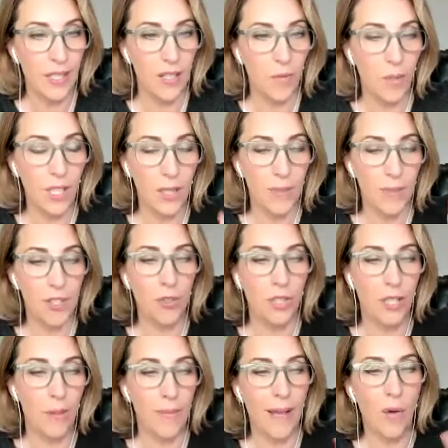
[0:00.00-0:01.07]
We're going to be
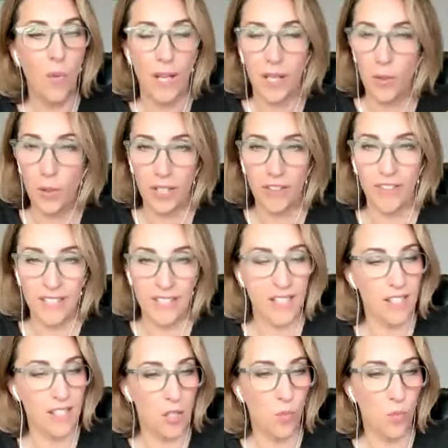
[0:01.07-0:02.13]
talking about why quick
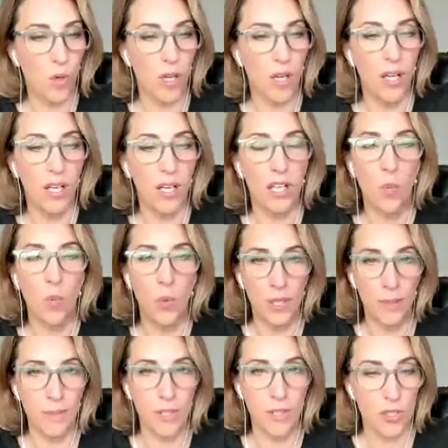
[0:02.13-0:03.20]
fixes don't work, what
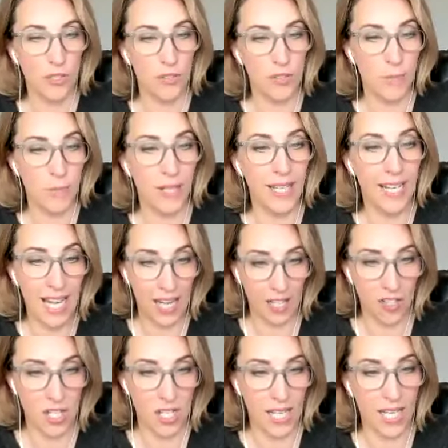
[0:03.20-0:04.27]
emotional sobriety
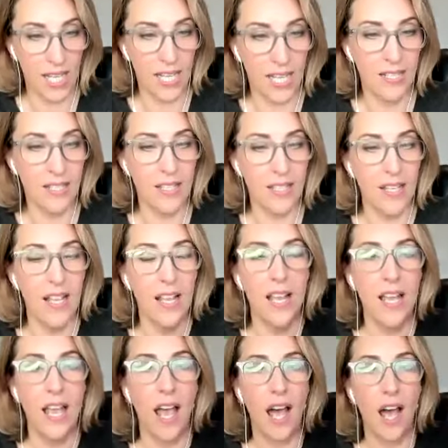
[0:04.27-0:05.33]
actually is.
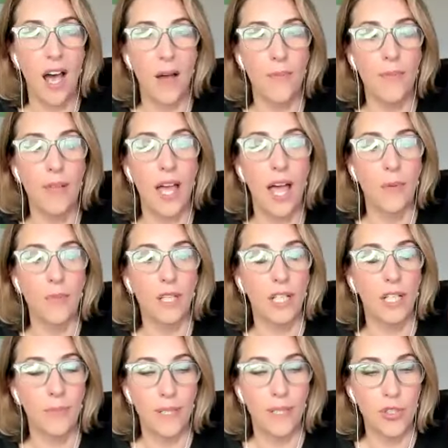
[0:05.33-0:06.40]
And we're going
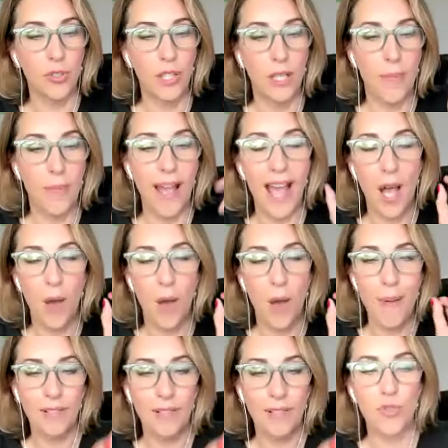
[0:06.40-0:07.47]
to be talking about how
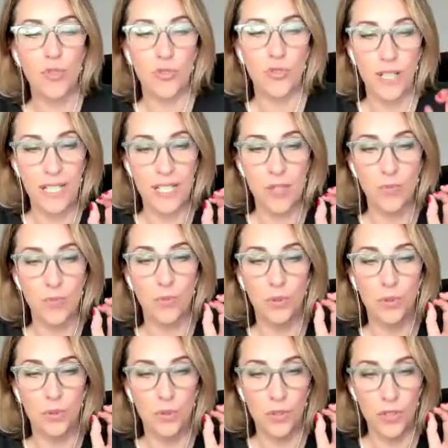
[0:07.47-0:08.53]
boundaries
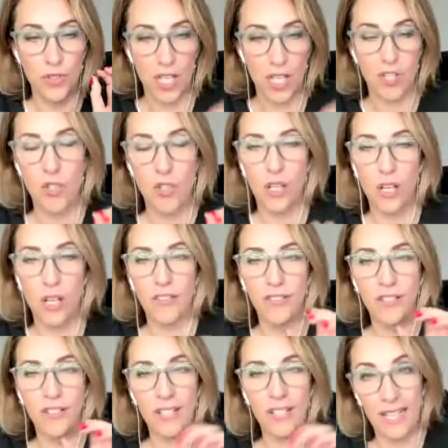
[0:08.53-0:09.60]
will change your life
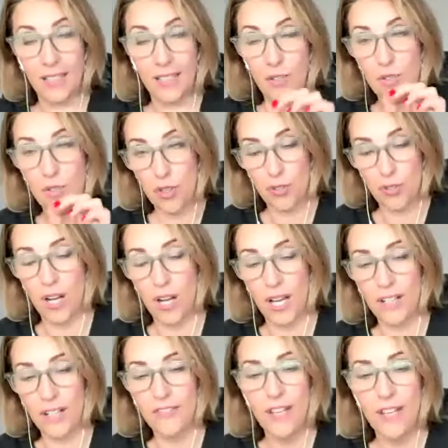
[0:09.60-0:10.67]
and allow you to
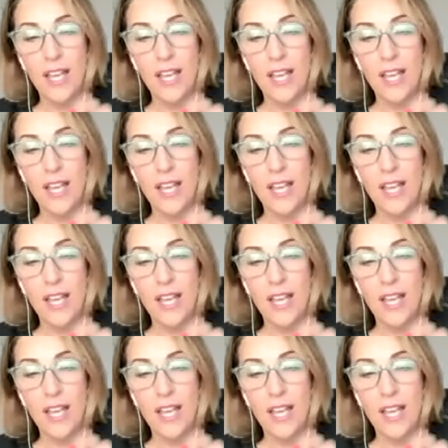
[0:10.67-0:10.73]
thrive.